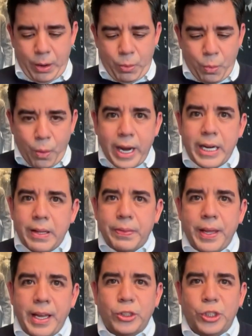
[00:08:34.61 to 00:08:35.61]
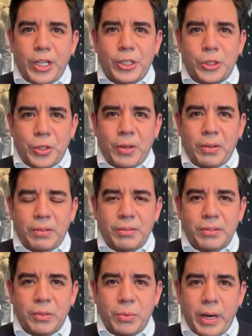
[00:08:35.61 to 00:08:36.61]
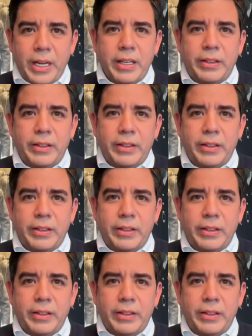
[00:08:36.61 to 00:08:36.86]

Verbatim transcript: right at that juncture, right at